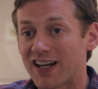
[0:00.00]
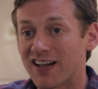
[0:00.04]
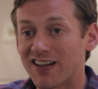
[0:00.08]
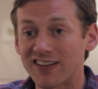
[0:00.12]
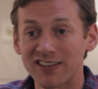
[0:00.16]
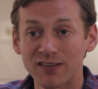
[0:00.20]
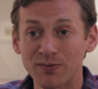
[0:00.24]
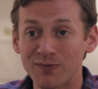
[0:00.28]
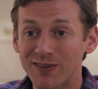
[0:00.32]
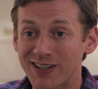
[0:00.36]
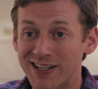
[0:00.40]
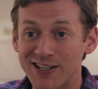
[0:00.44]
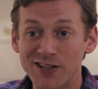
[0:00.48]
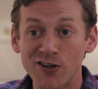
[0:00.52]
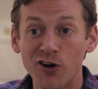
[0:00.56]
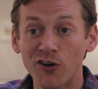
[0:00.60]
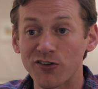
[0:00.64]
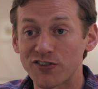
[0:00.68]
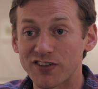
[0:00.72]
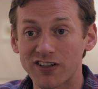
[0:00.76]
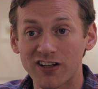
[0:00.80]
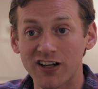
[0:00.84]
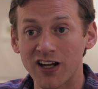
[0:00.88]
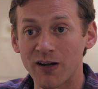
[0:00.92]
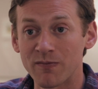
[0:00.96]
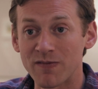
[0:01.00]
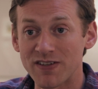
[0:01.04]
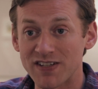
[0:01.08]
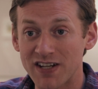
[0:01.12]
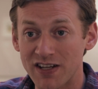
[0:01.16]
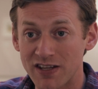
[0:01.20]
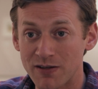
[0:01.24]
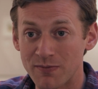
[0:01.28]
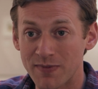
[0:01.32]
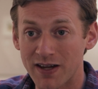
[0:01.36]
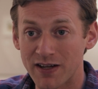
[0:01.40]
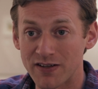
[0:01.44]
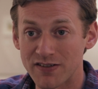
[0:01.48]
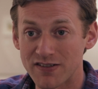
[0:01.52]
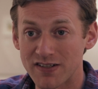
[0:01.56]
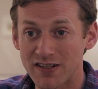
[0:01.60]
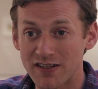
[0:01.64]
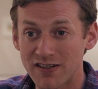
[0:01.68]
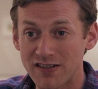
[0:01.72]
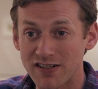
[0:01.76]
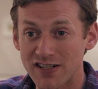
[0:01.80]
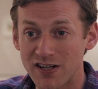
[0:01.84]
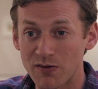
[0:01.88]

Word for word: ultimately not to climb this other mountain.